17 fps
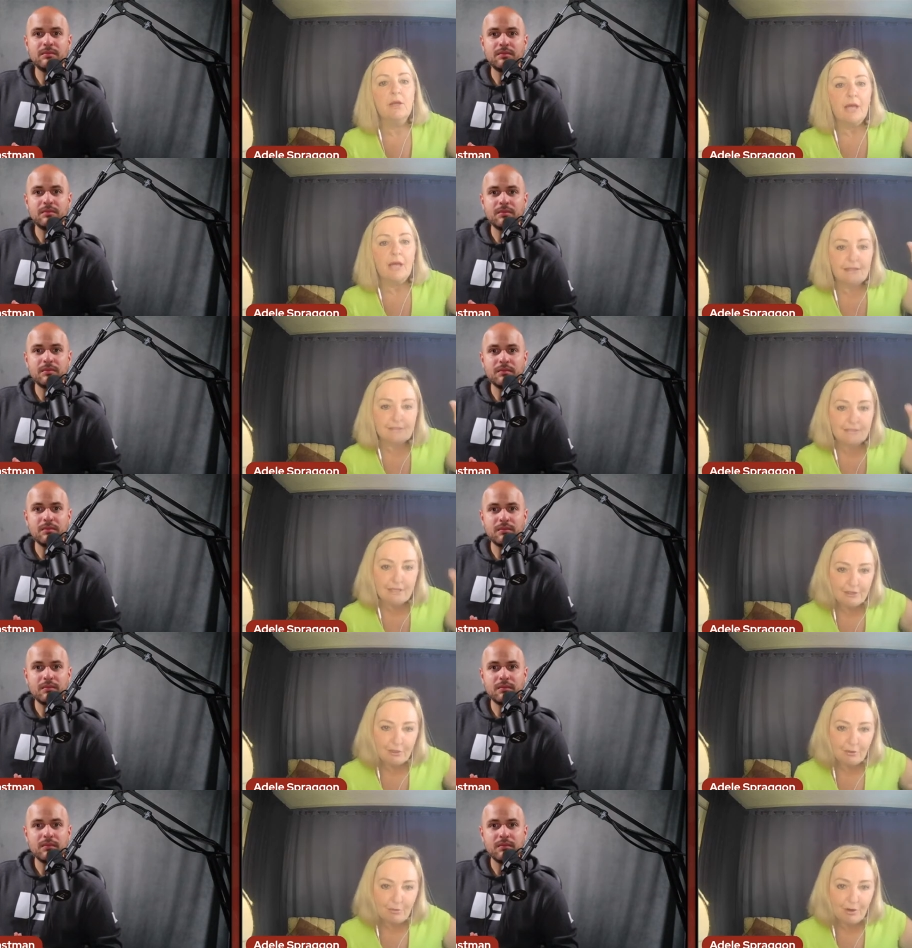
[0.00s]
Speaker 1: I'll
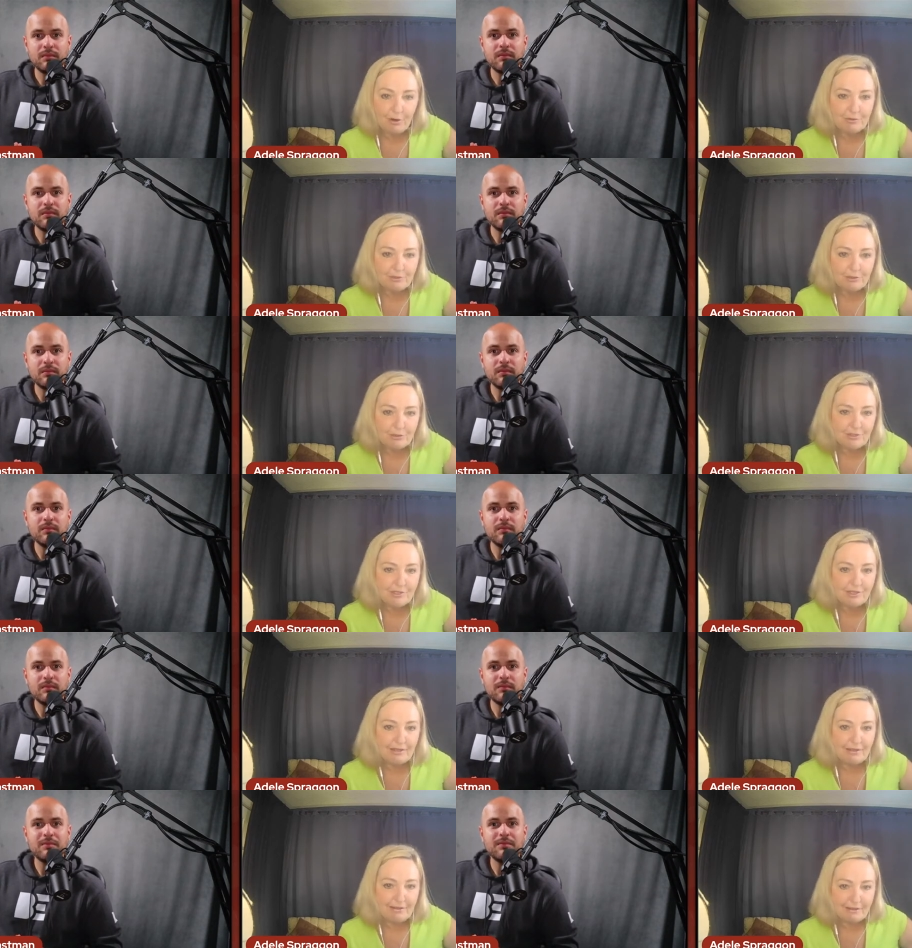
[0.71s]
tell you what we'll
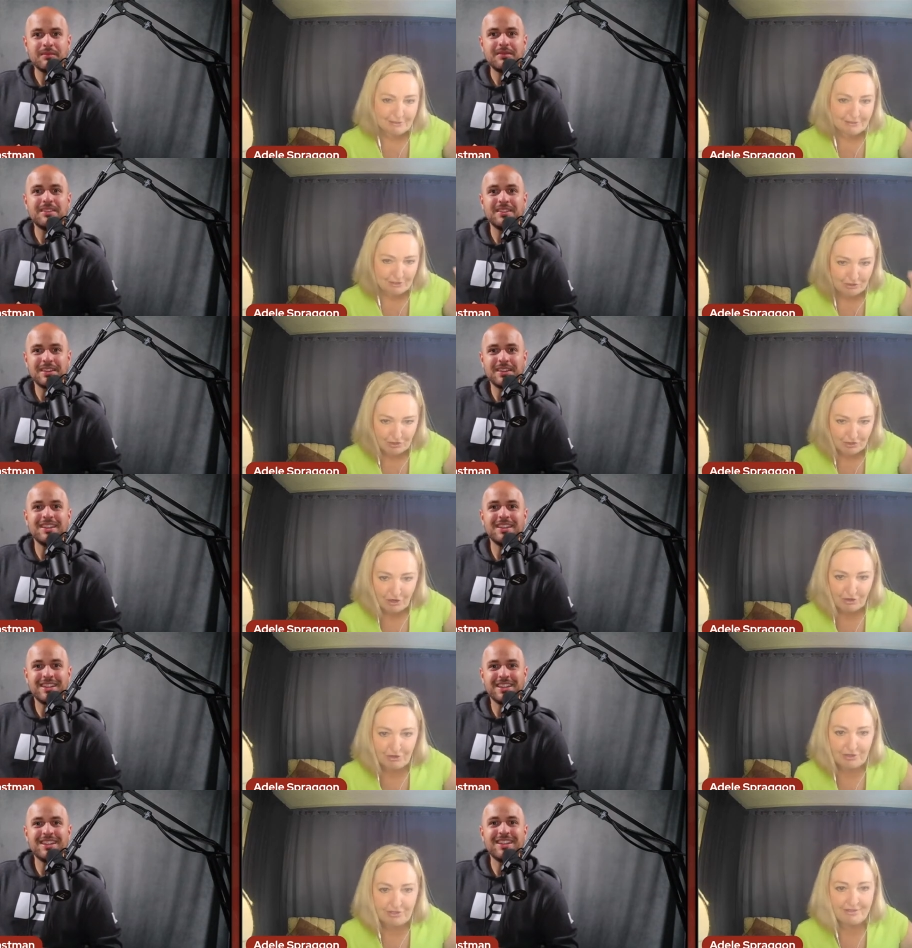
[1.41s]
see. It's
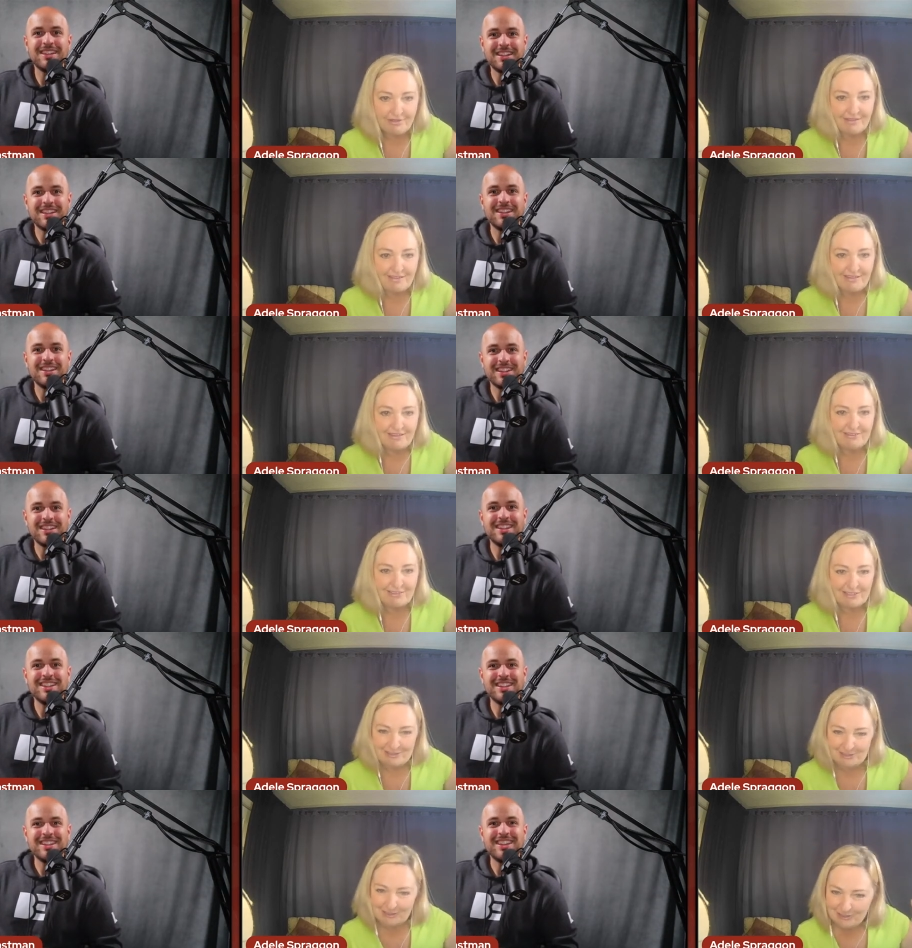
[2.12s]
dark in there.
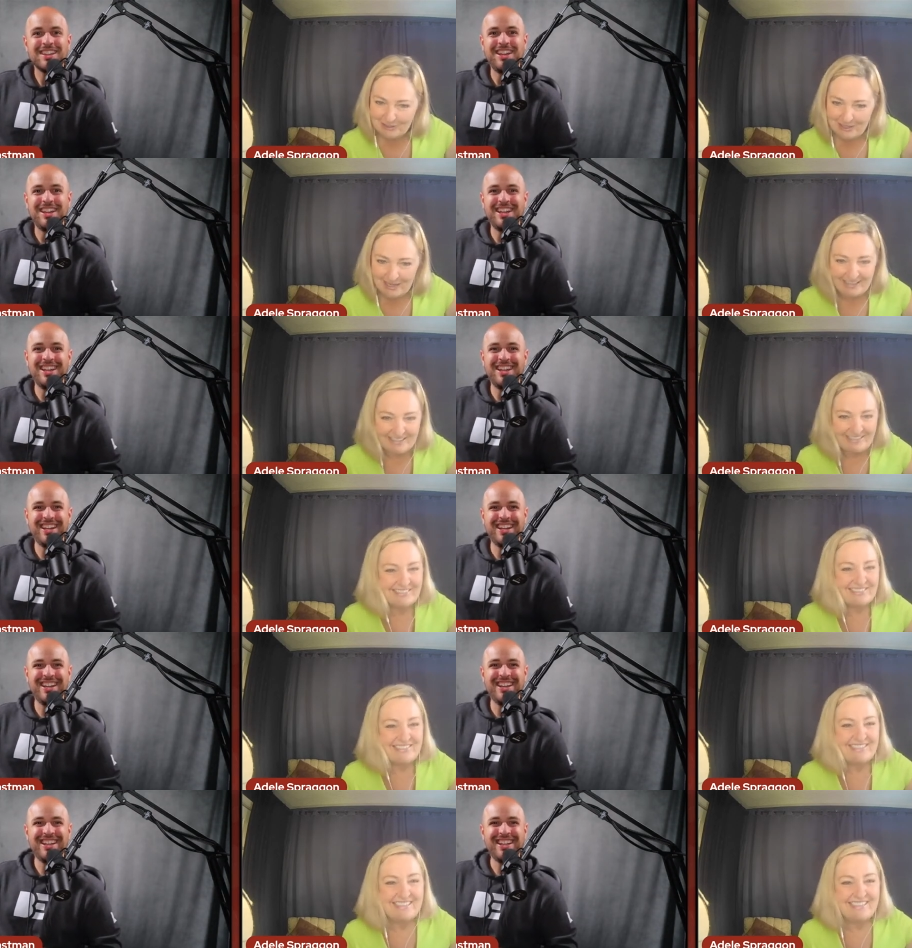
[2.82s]
It's
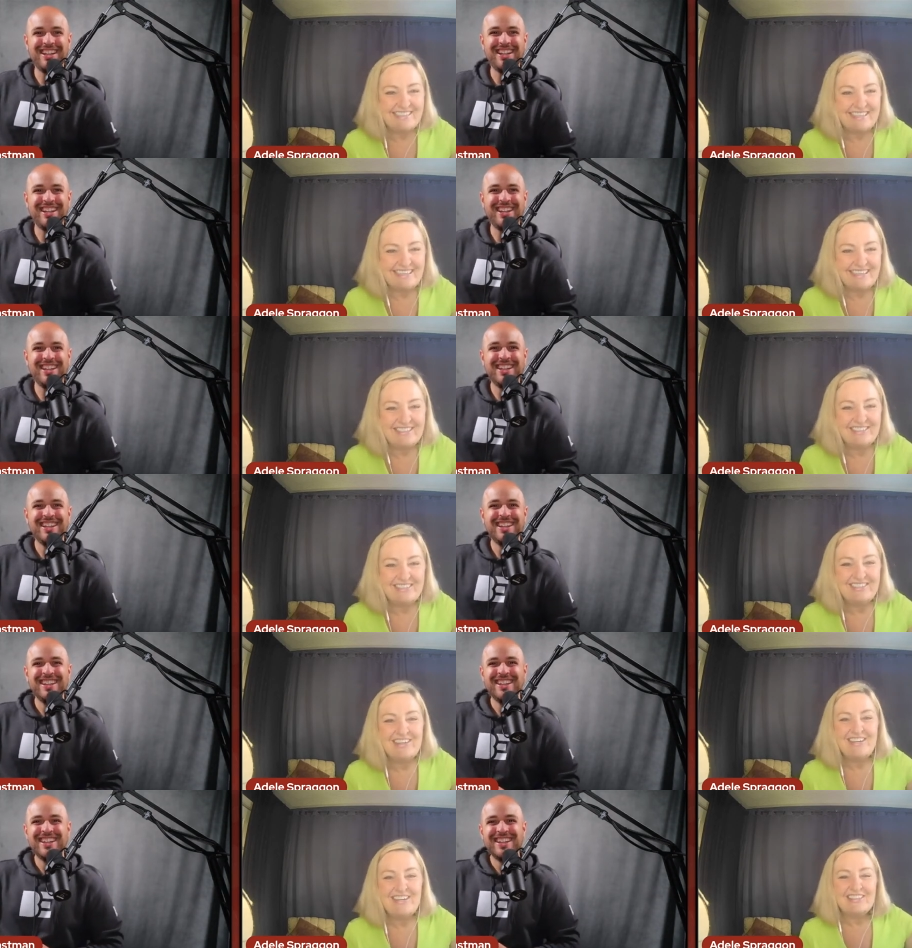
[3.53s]
silent in there.
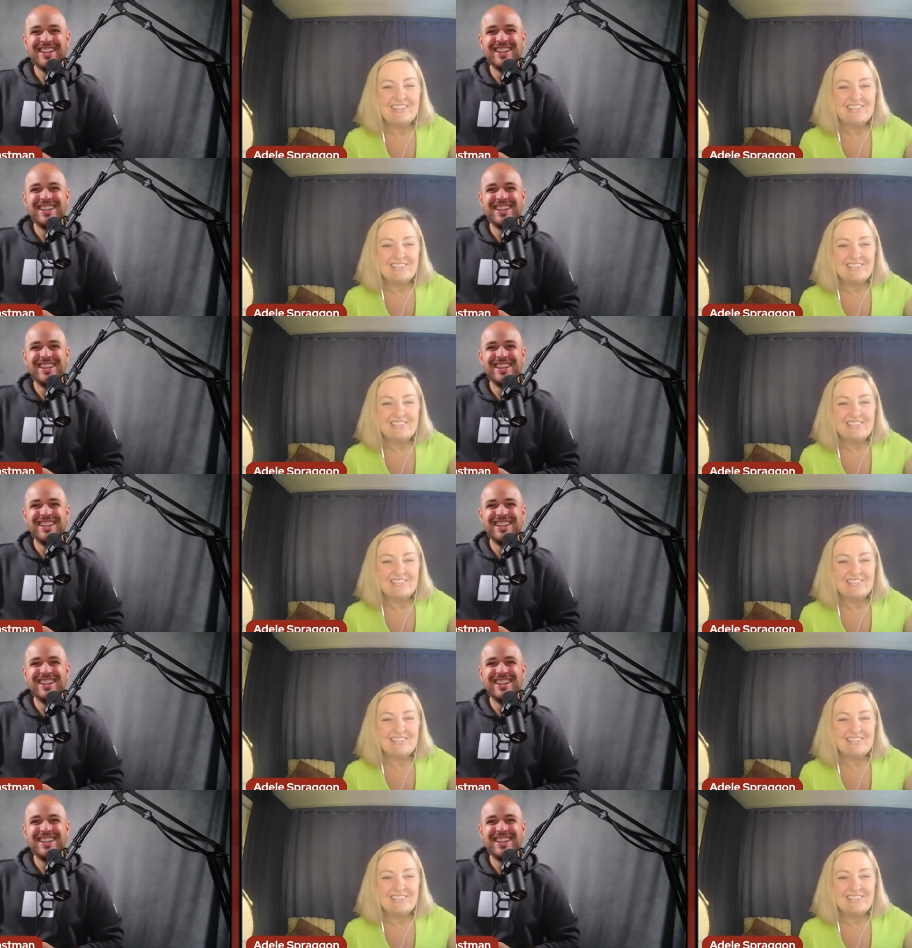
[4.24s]
Mm. There